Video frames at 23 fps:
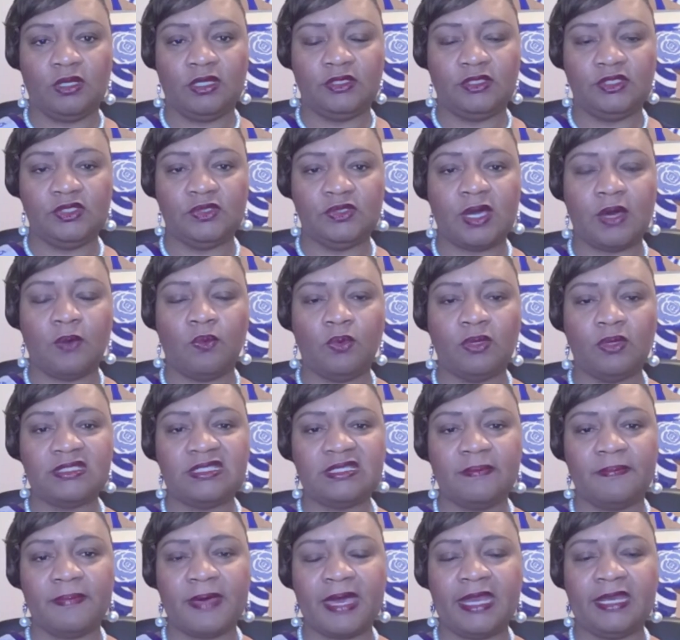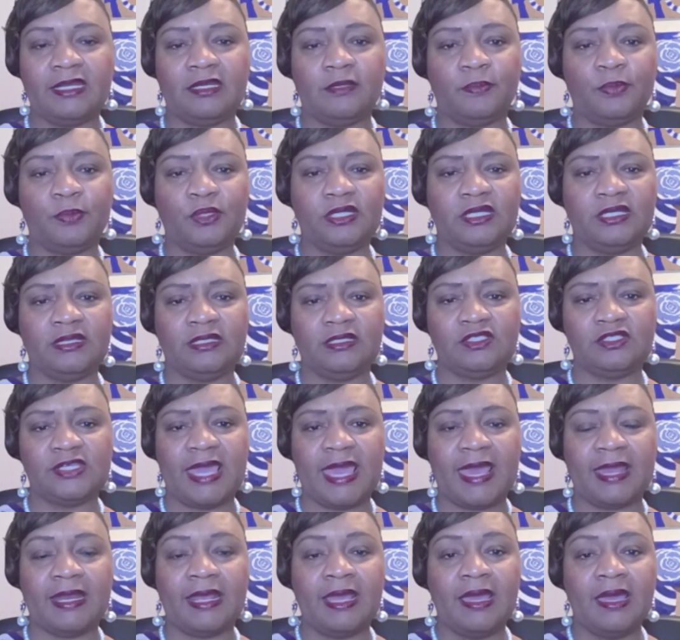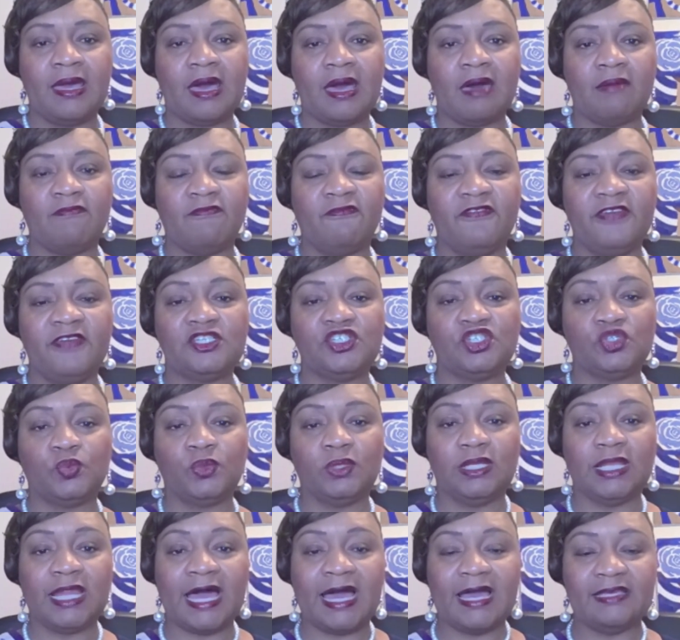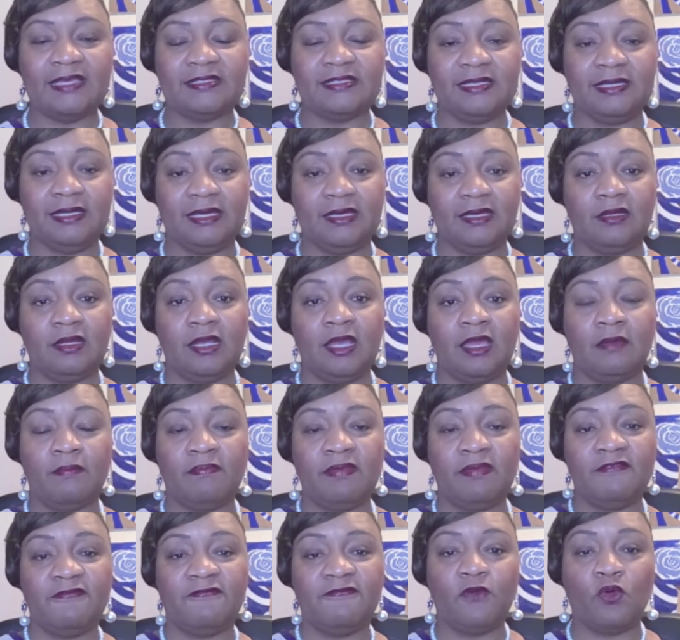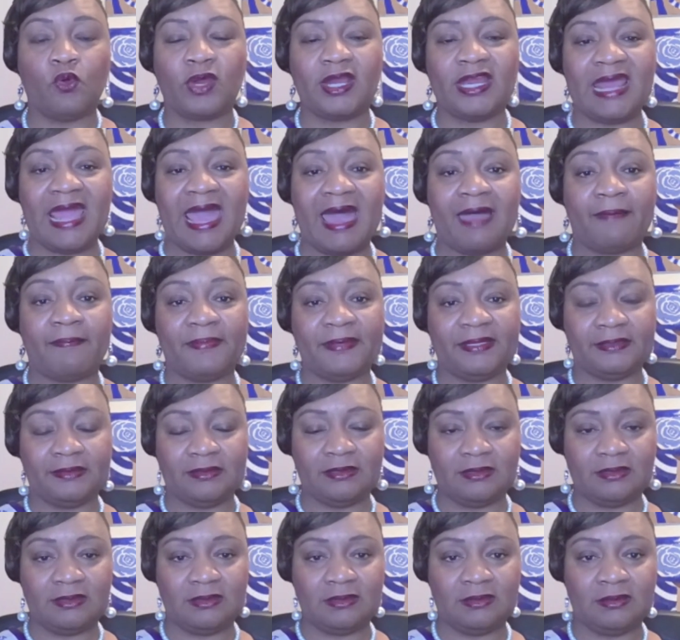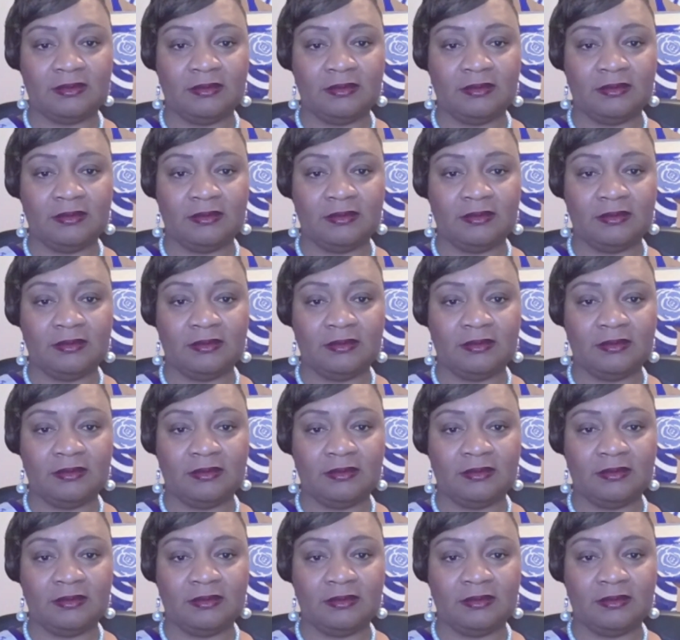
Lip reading: to do. I want somebody to put in the chat, I'm visualizing it before it happens.